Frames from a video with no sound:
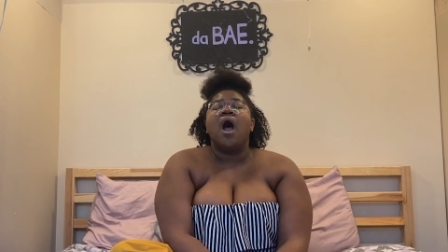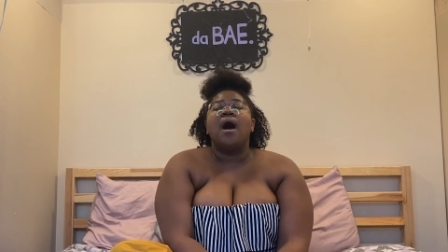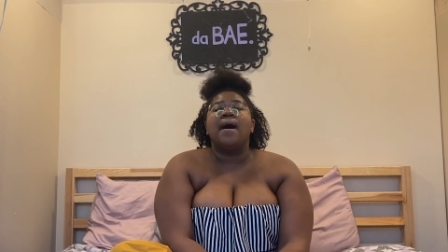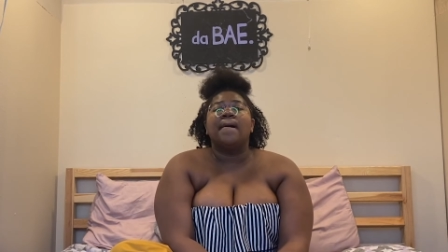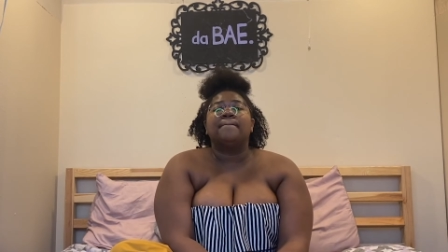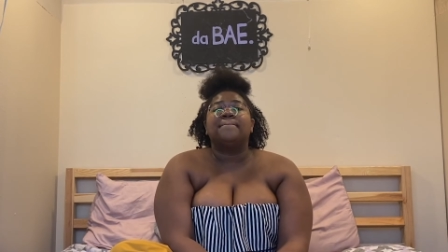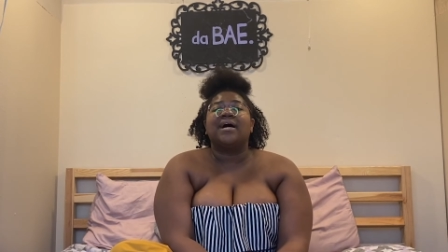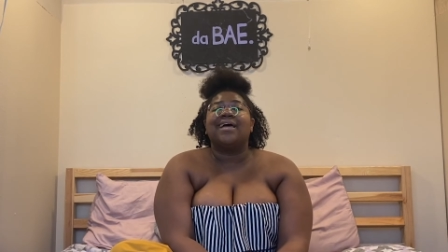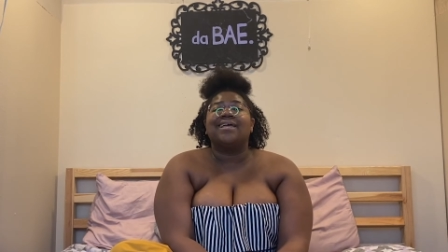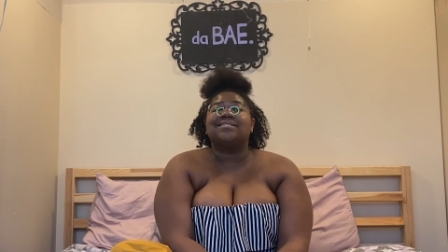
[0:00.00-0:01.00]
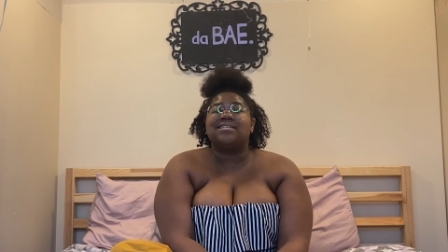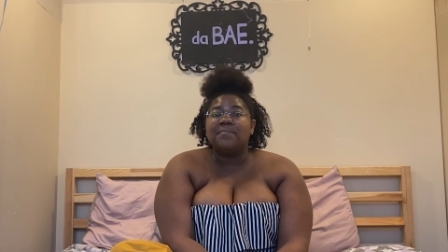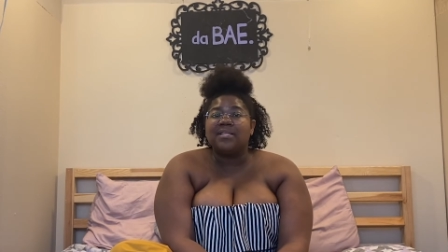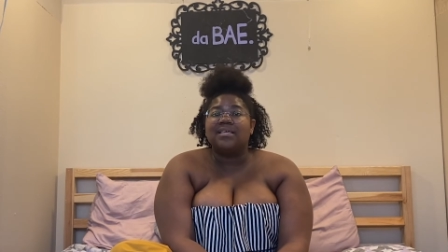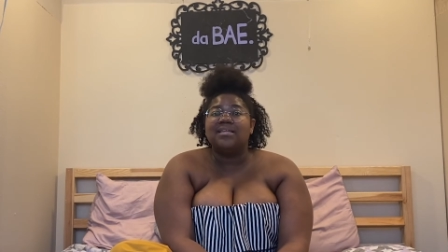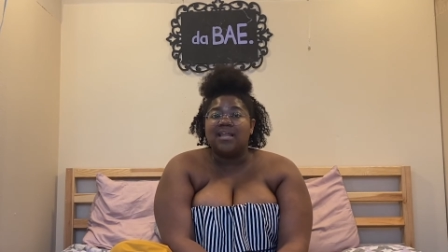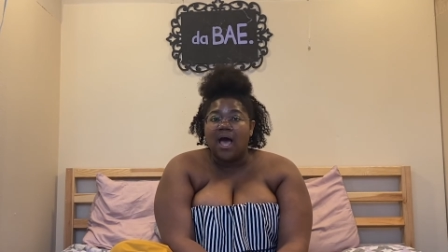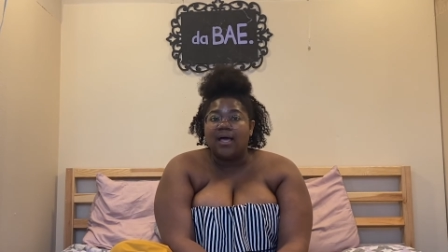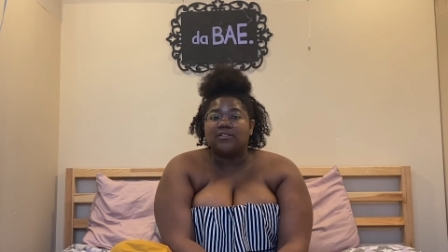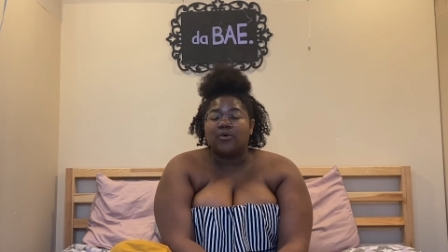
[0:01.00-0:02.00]
Um, but it's typically
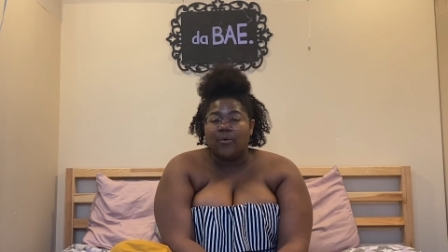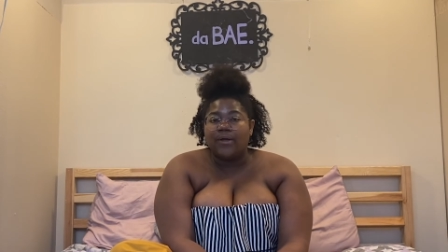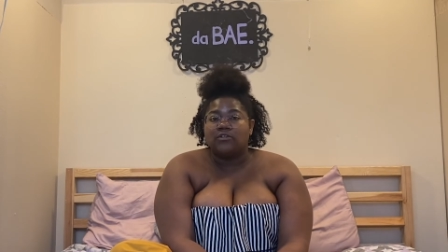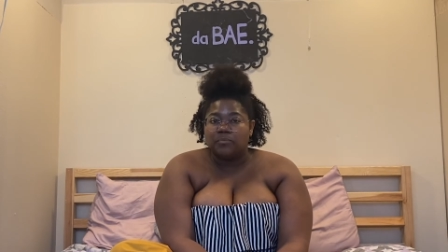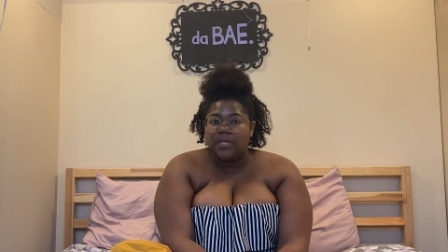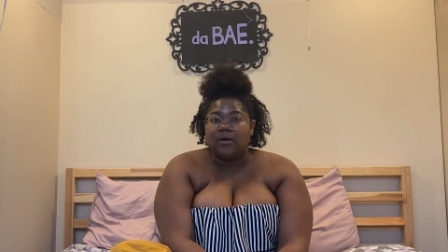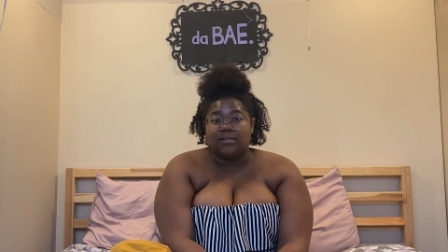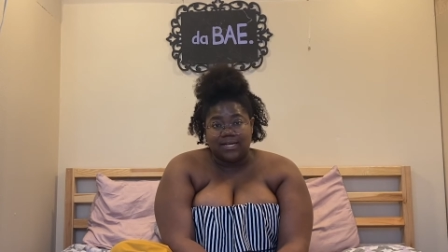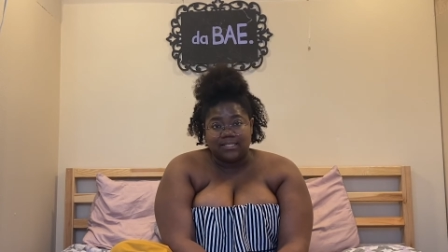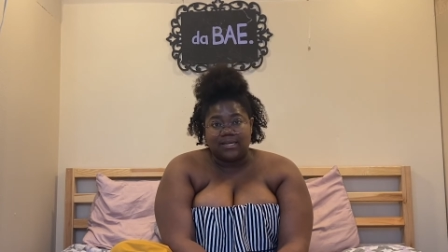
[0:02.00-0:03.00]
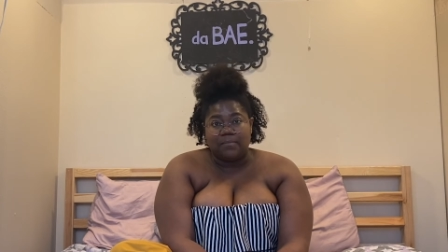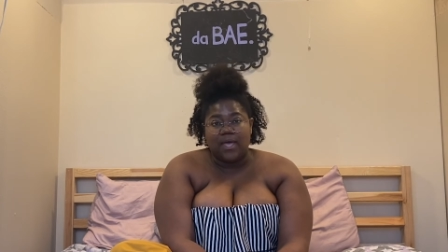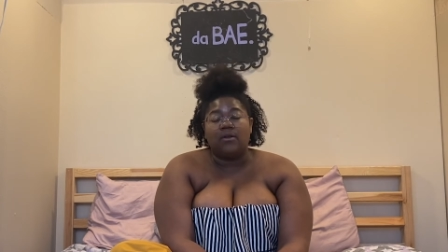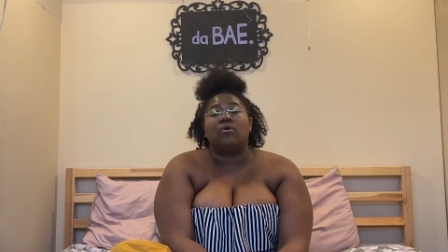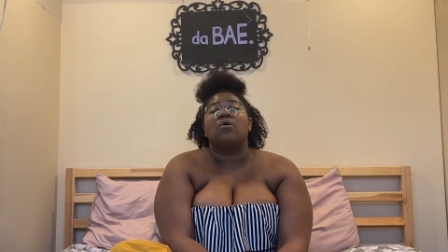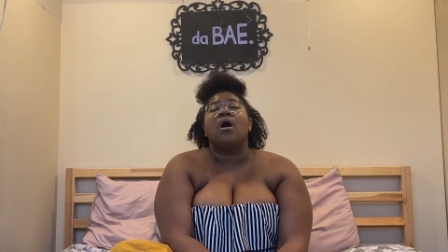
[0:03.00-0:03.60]
not going to be on a testing panel